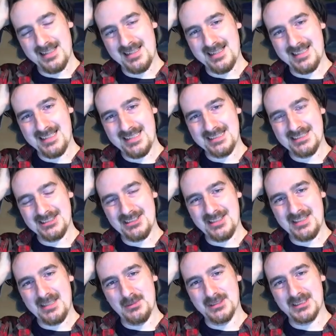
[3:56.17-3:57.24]
And I just
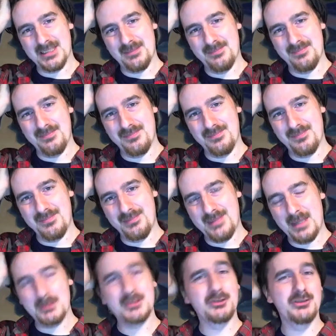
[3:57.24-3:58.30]
thought that was
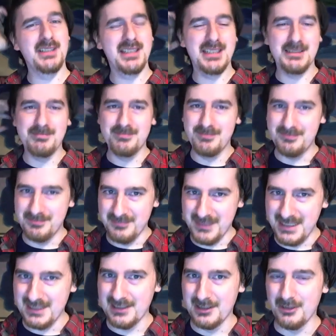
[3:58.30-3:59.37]
a really
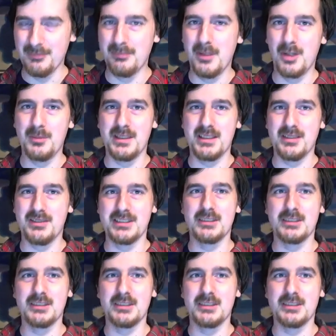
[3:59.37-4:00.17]
neat little moment of his